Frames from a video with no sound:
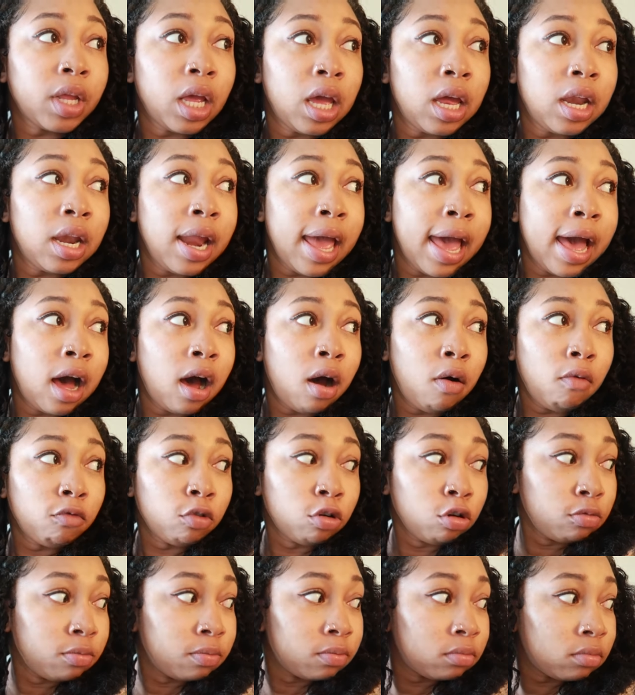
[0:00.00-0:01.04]
And now
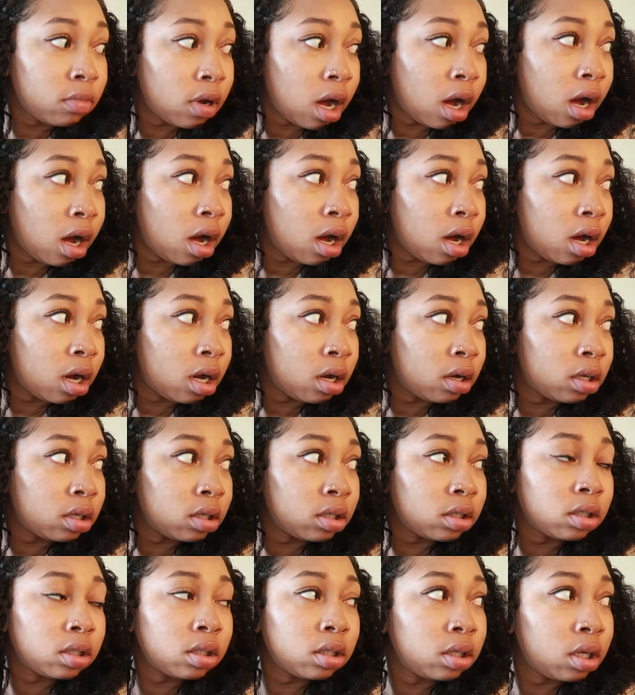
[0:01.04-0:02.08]
room, uh,
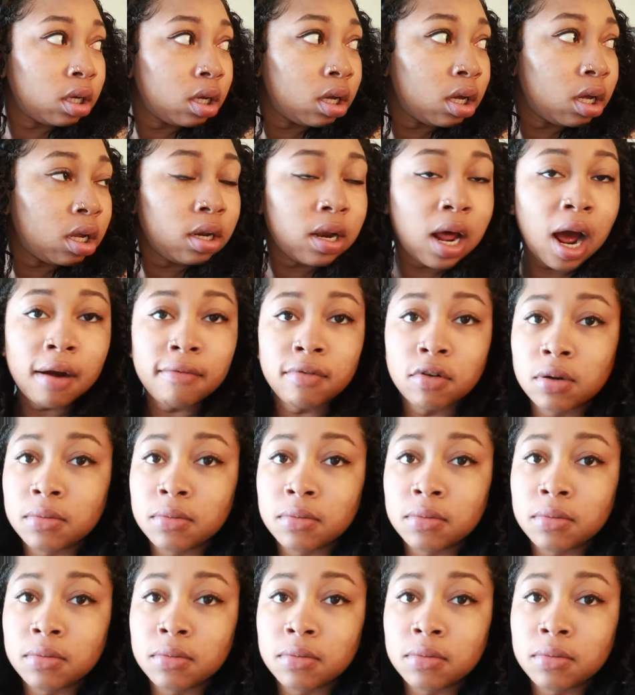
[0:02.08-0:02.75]
not